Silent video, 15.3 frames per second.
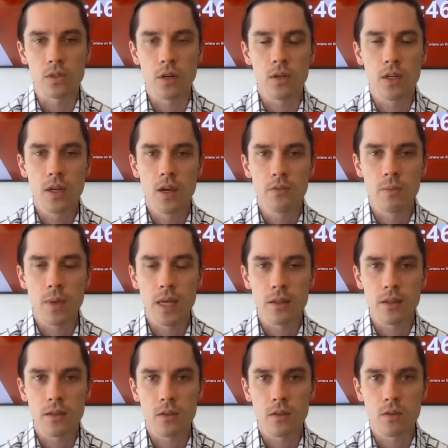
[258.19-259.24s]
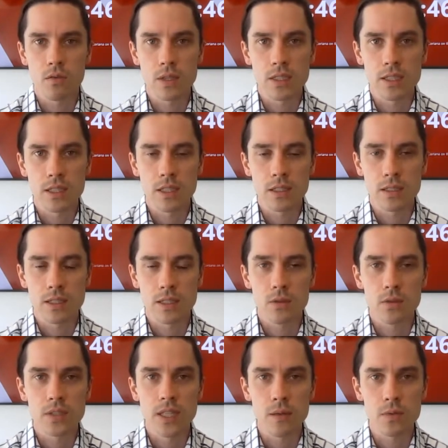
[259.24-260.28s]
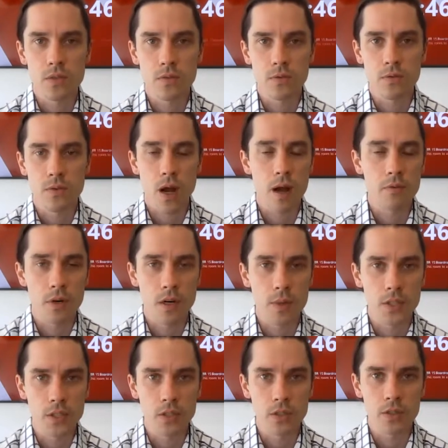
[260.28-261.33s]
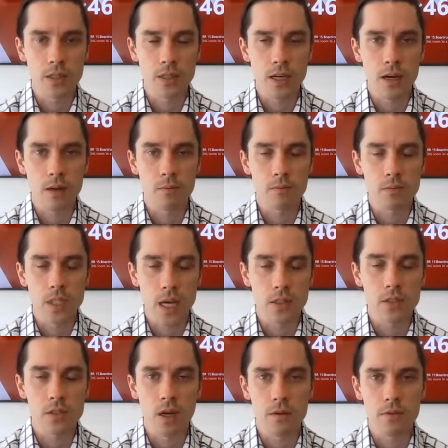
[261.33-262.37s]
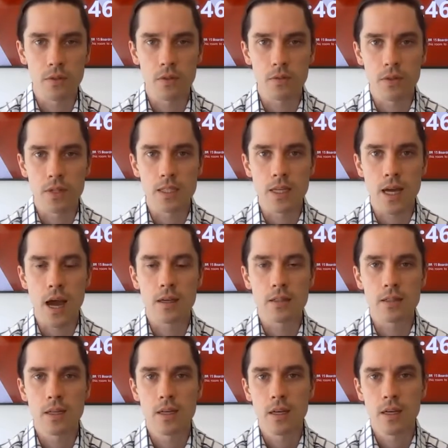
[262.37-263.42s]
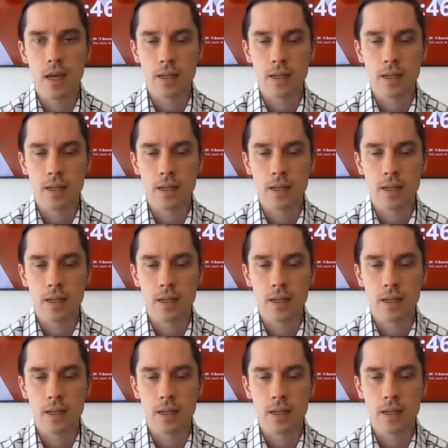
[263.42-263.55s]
So for me, the risk still seems very much skewed to the downside for the DAX.